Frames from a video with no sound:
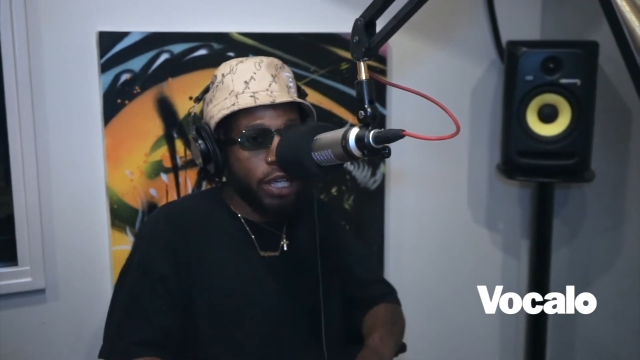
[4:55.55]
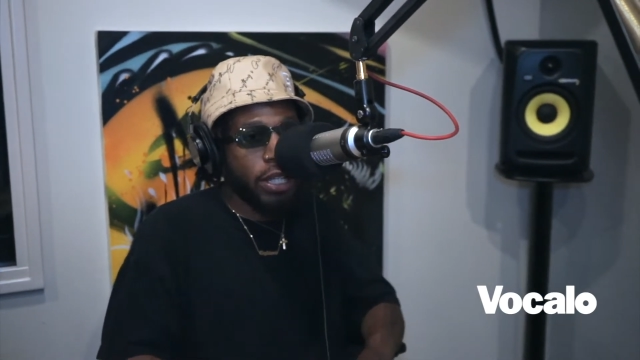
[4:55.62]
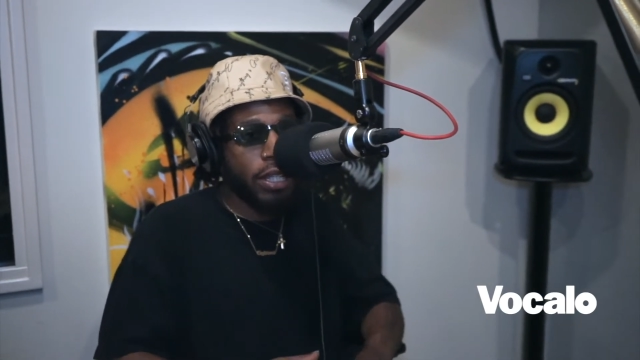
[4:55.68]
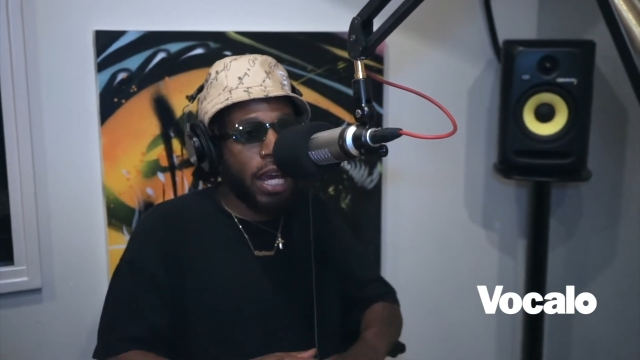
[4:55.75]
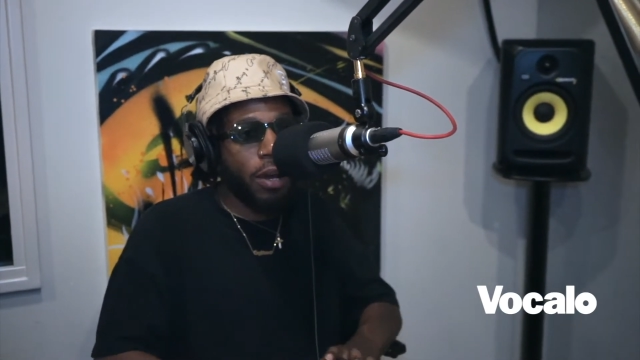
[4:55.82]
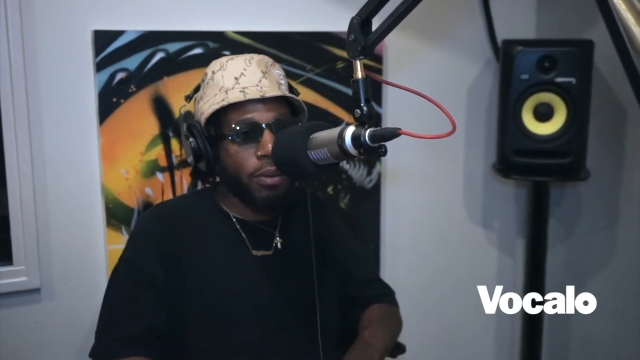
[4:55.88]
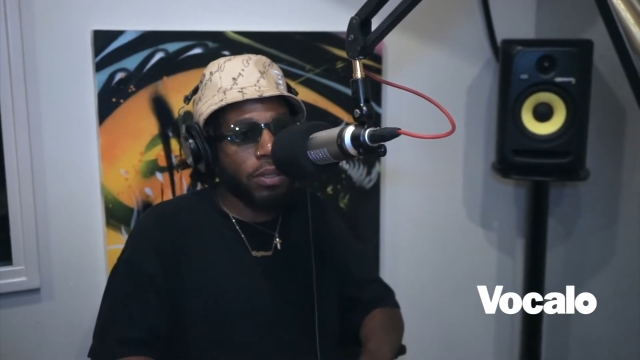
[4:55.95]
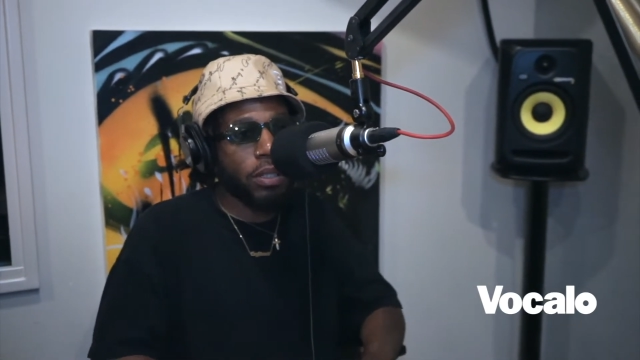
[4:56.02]

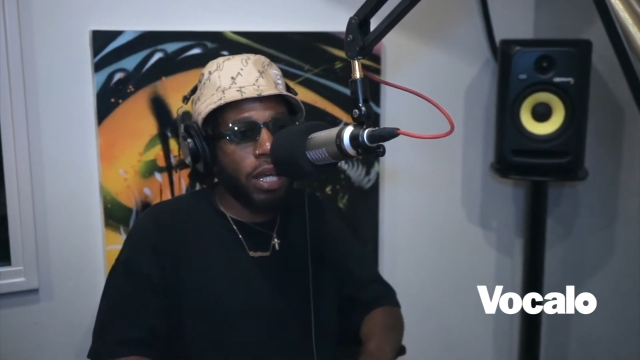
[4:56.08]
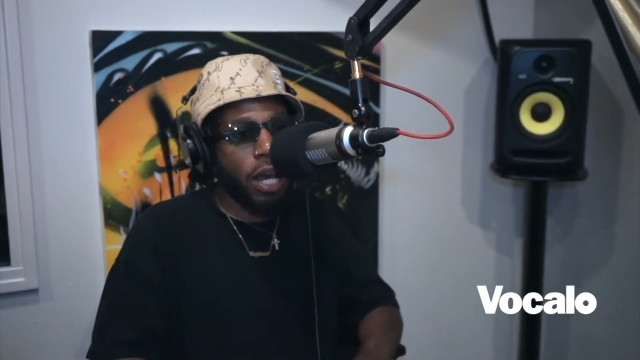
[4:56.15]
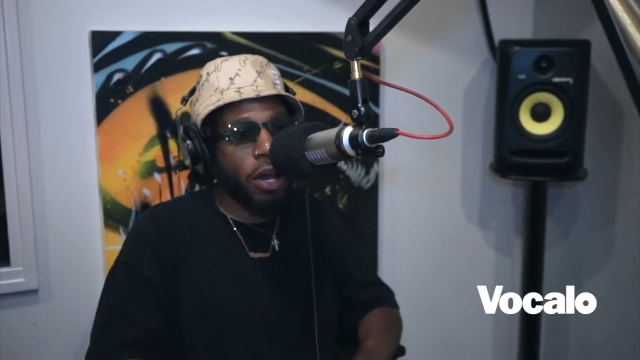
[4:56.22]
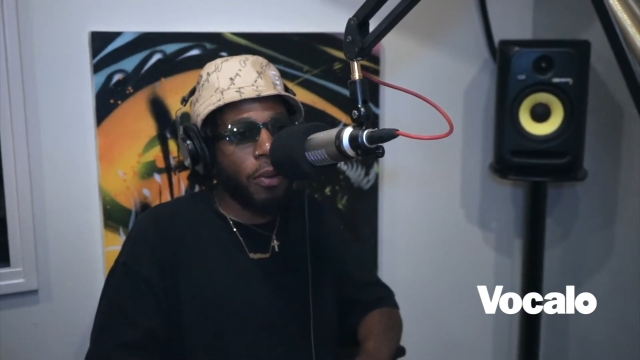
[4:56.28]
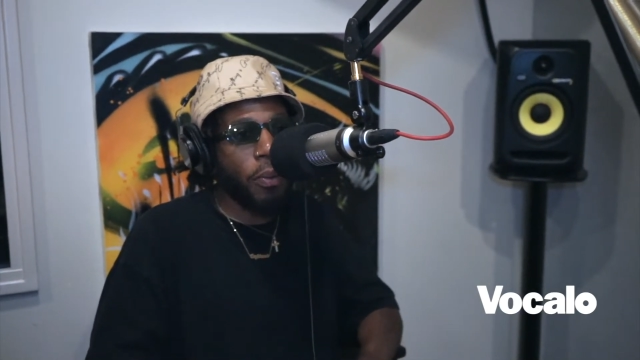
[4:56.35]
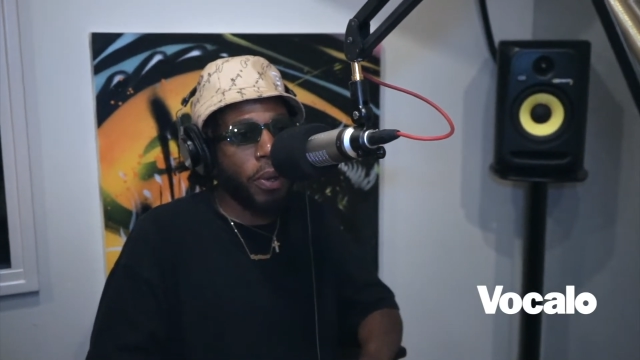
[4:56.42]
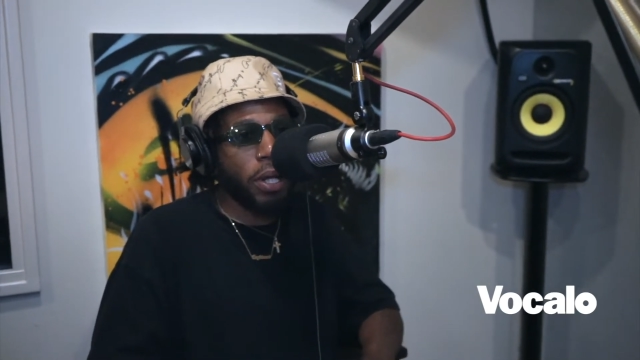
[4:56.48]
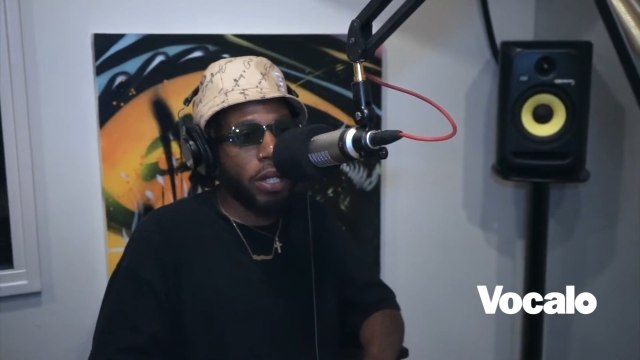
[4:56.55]
that was
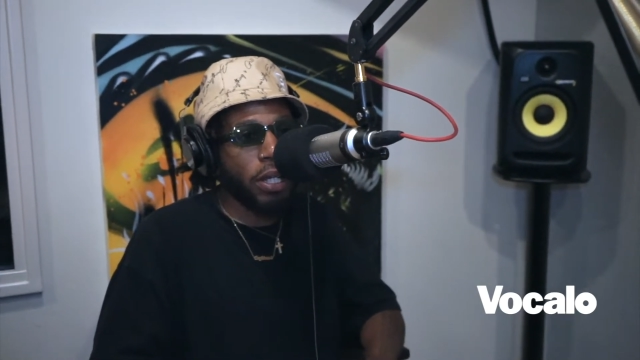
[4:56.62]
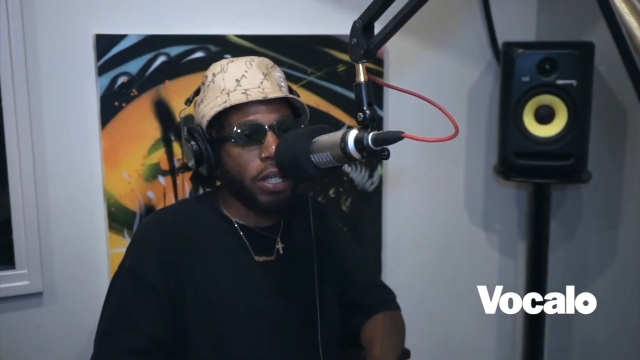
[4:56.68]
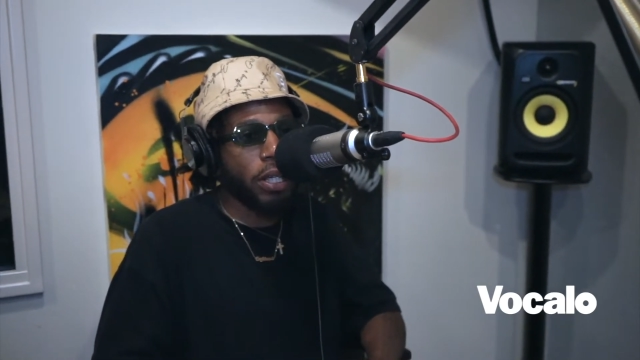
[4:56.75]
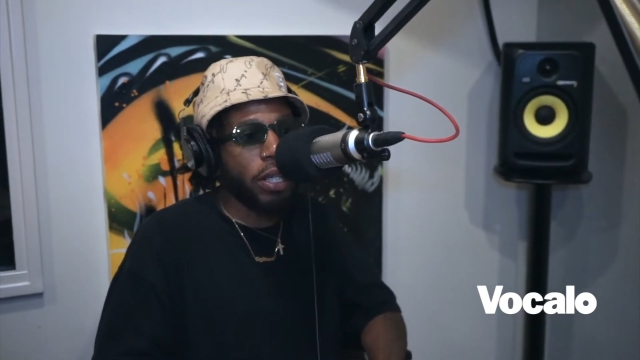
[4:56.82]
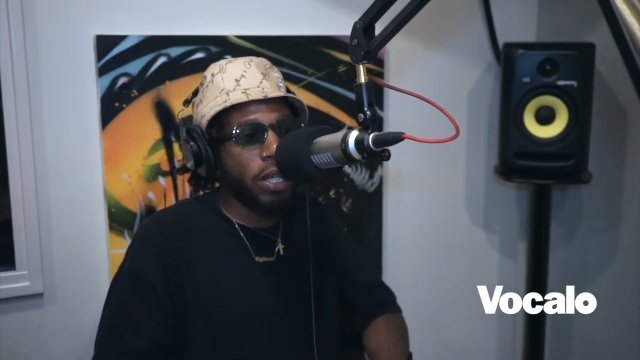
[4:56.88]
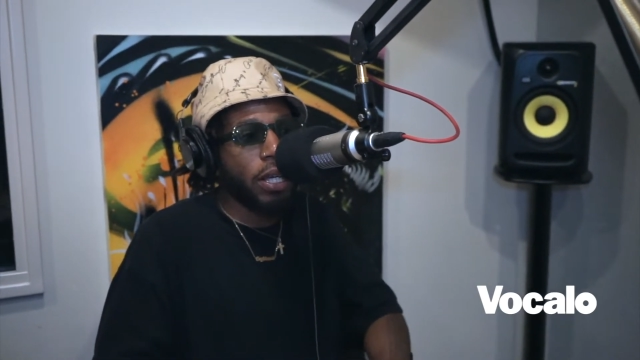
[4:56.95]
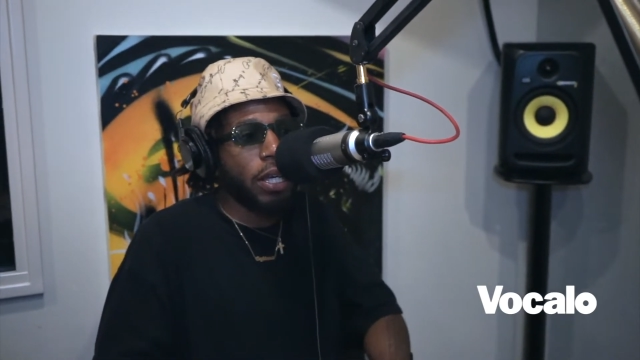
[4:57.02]
already